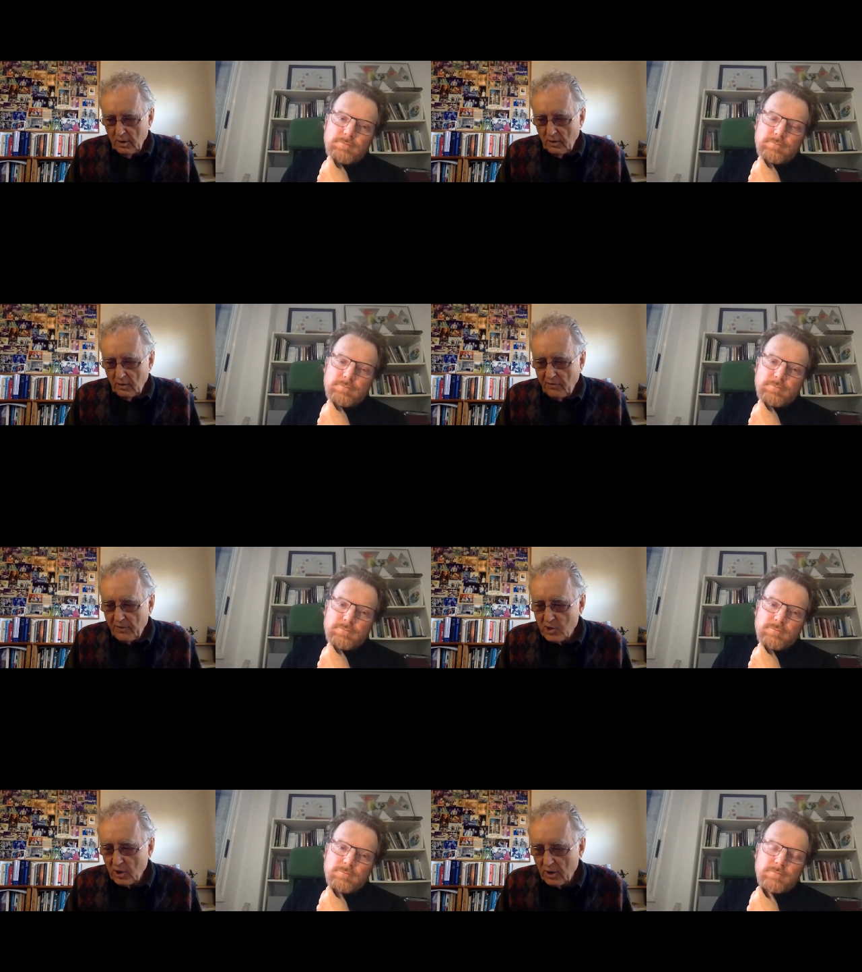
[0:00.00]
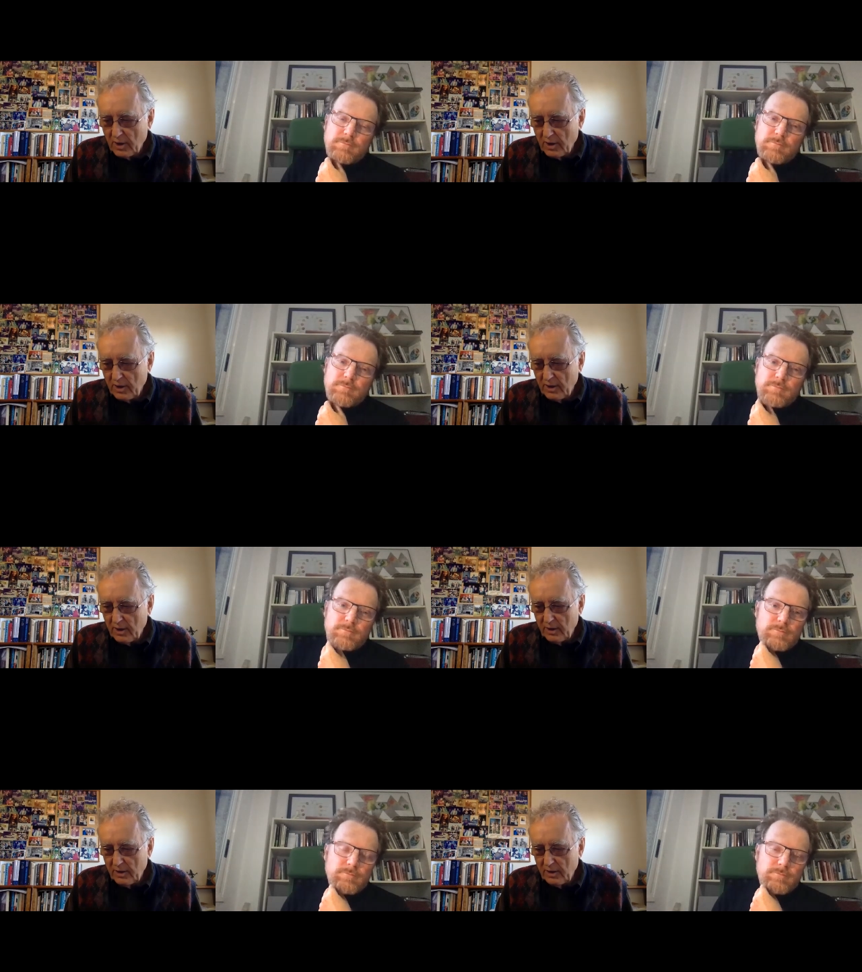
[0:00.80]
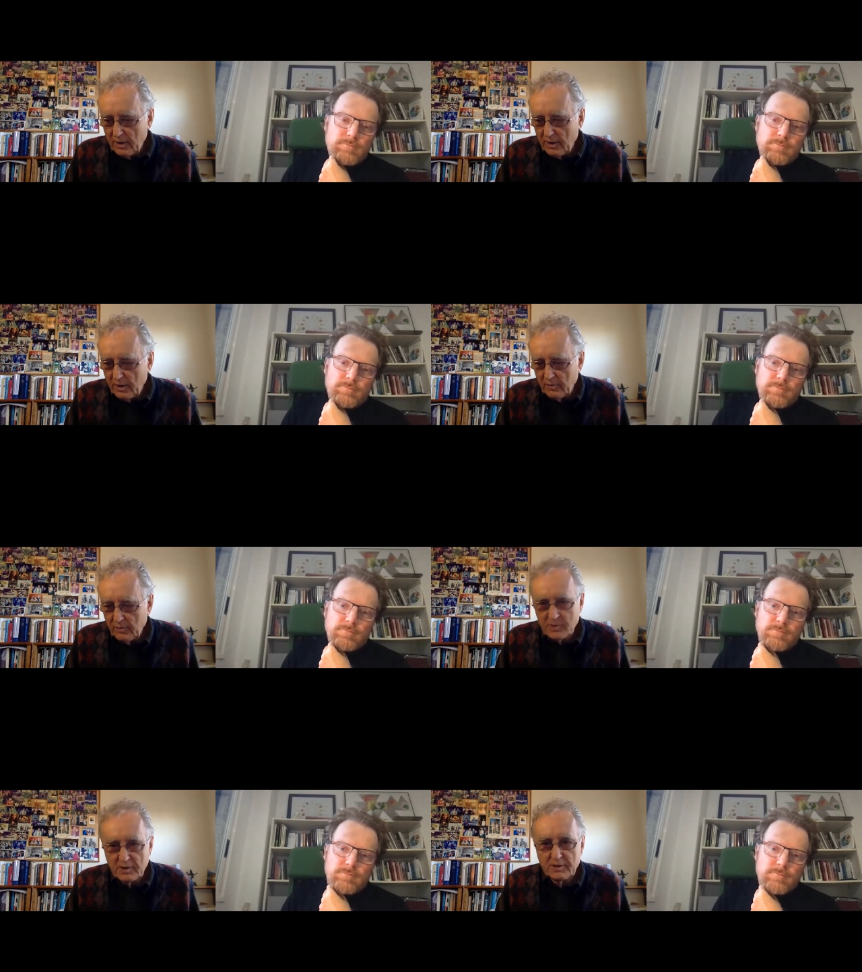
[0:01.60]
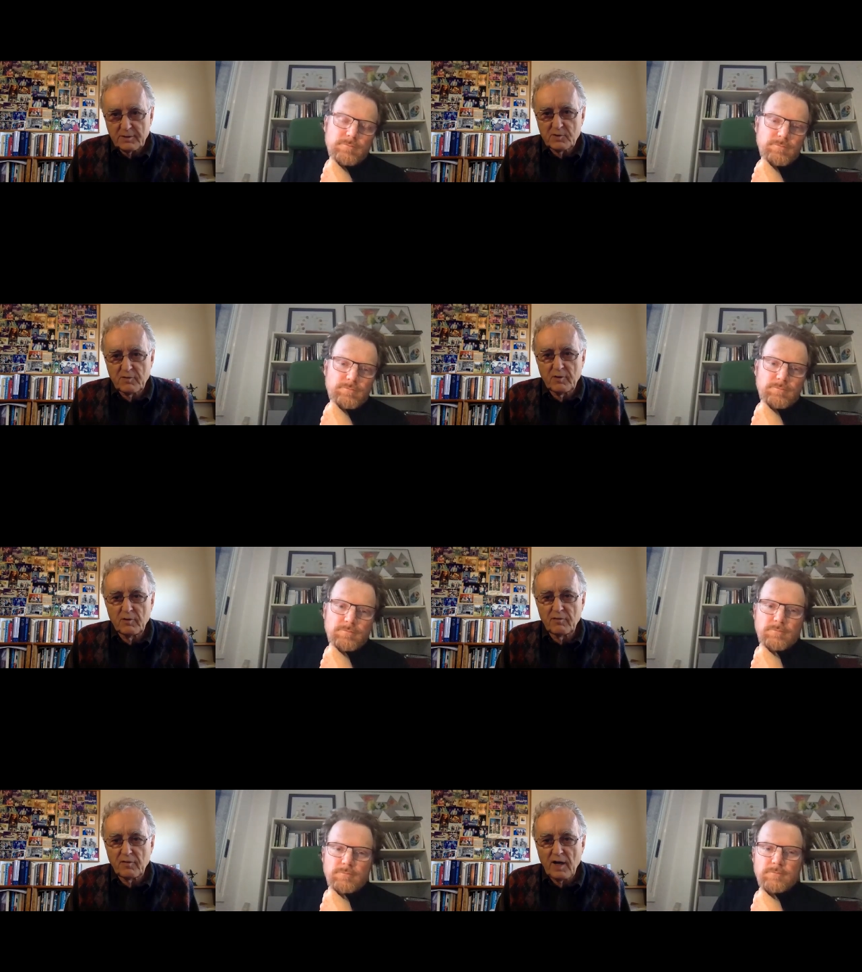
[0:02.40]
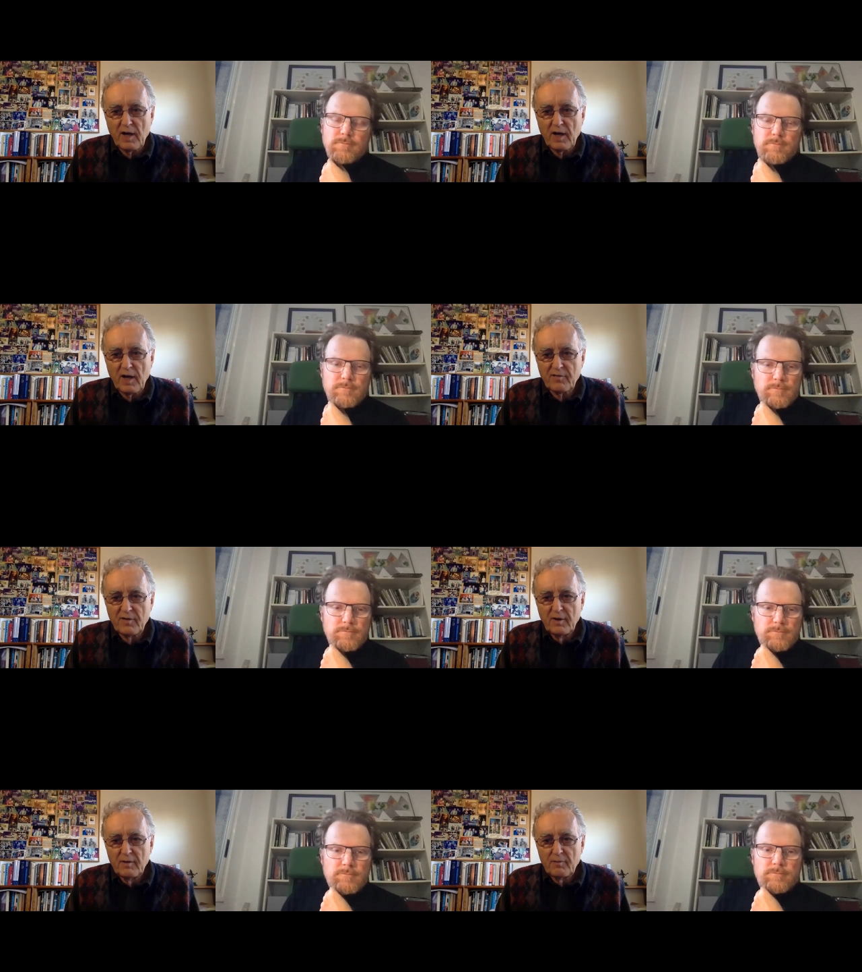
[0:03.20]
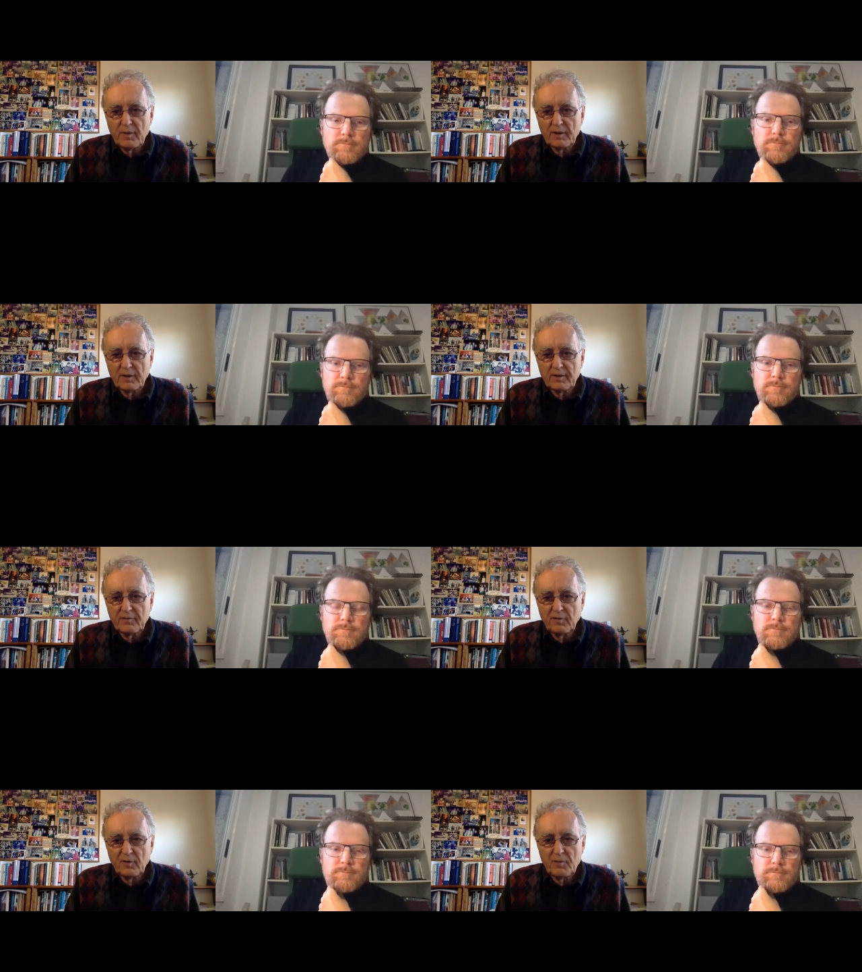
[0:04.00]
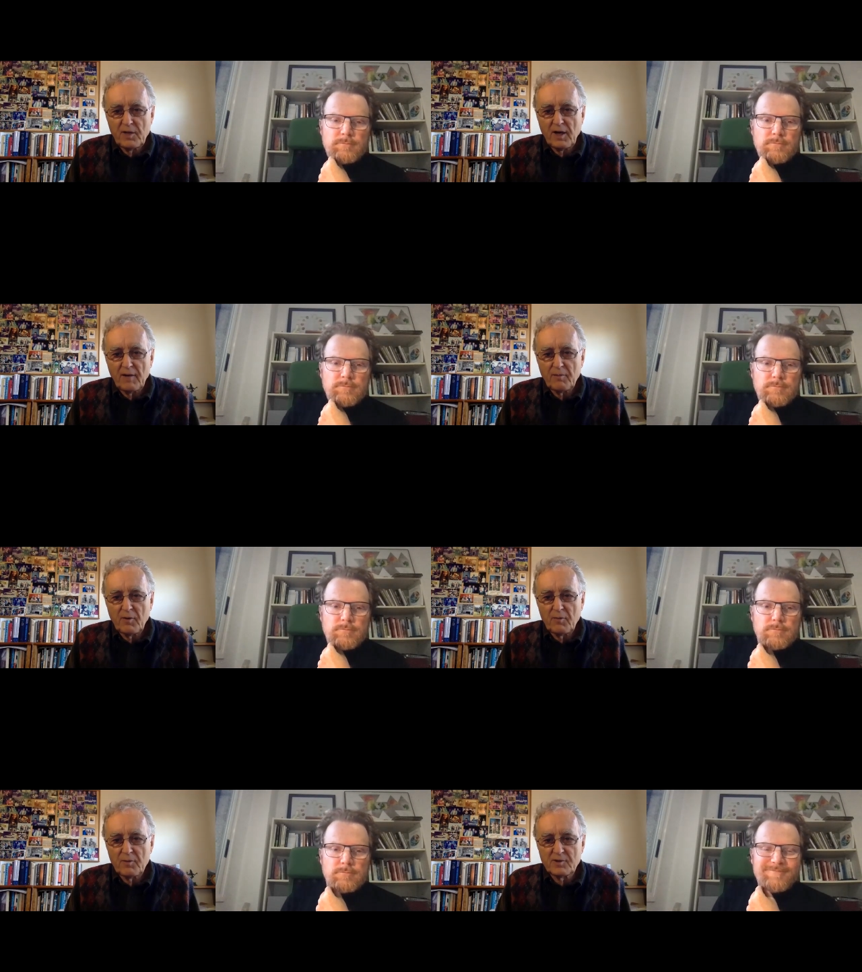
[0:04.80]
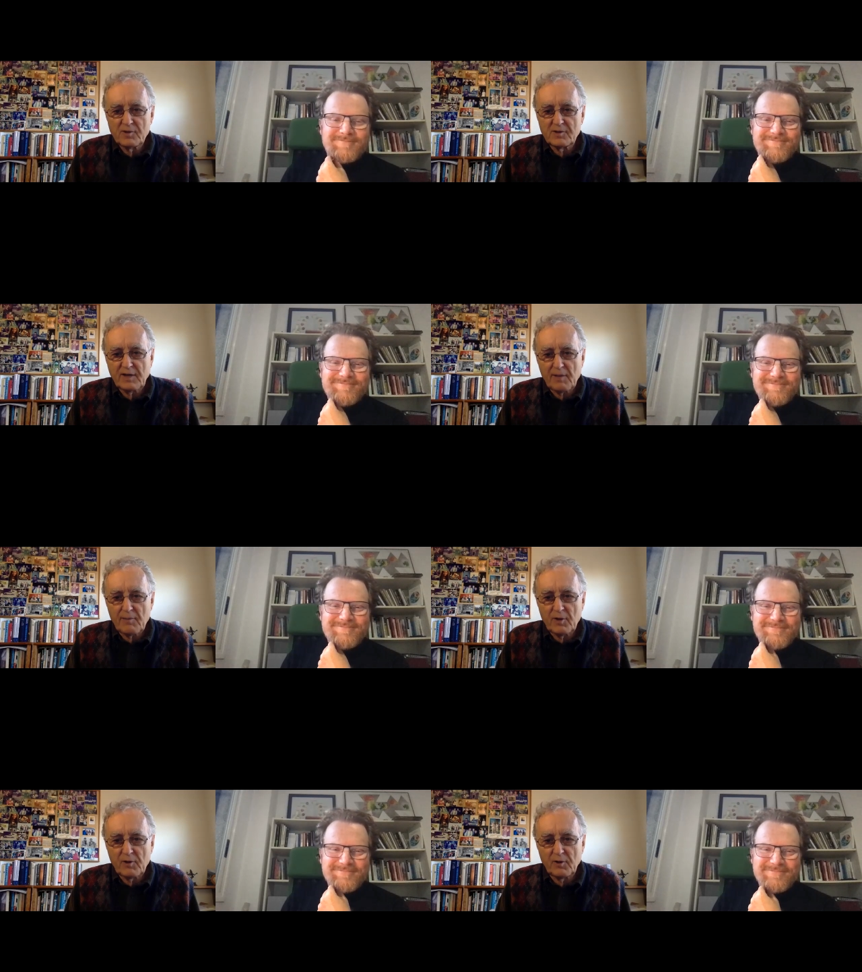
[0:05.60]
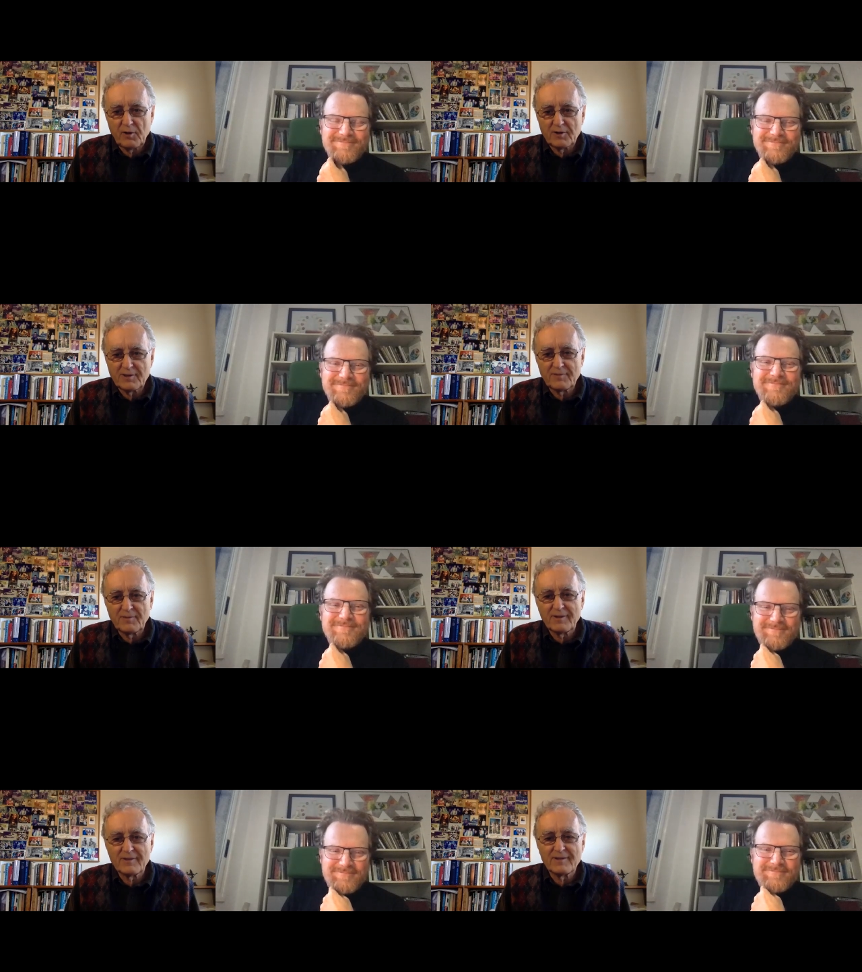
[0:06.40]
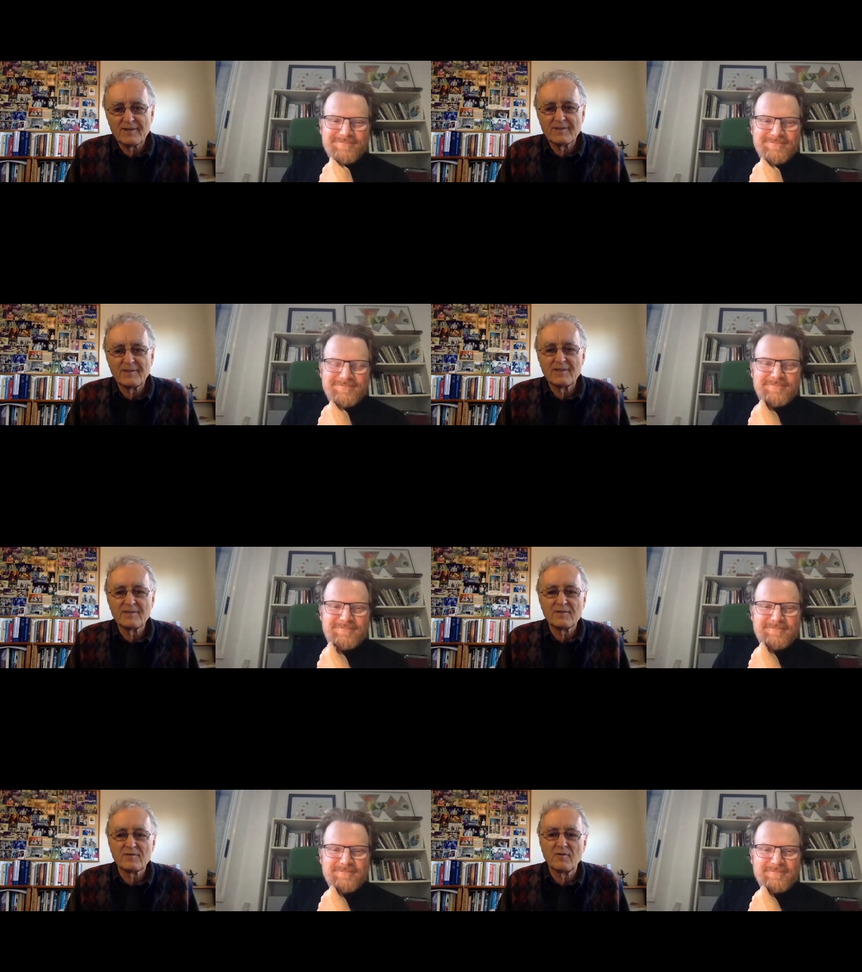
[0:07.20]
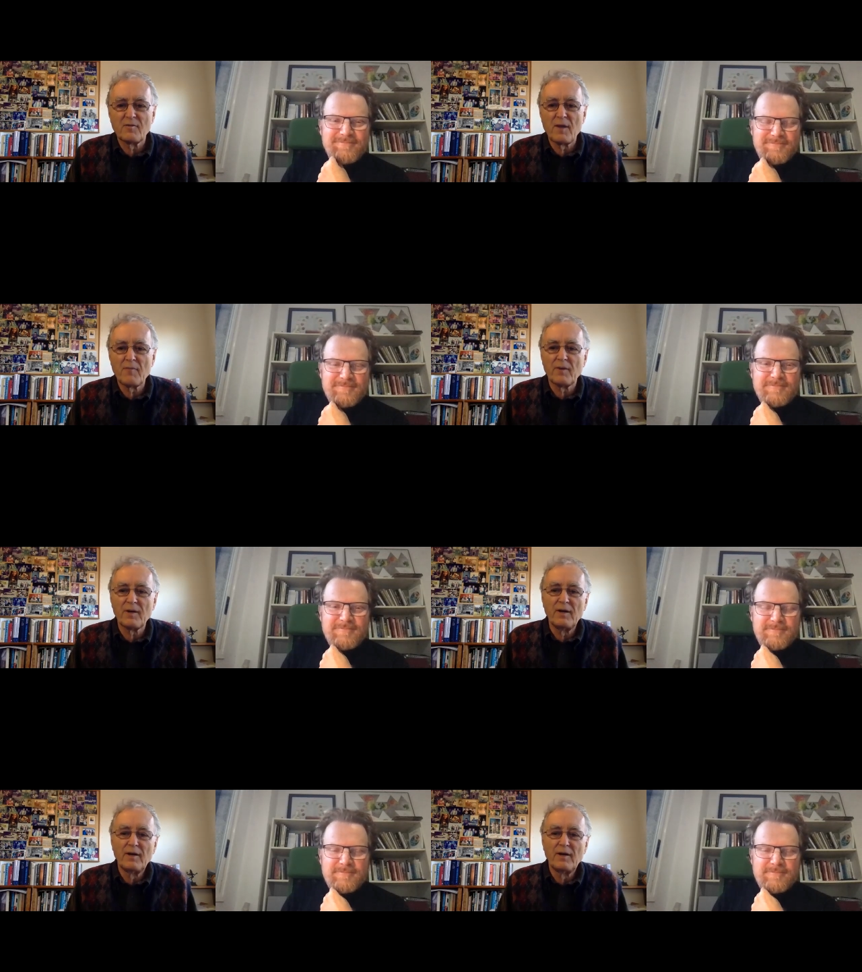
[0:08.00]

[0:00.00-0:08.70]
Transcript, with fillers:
Speaker 1: officially, uh, you know, the systems view of life, but for P R purposes, Capra Course, because that's easy to remember.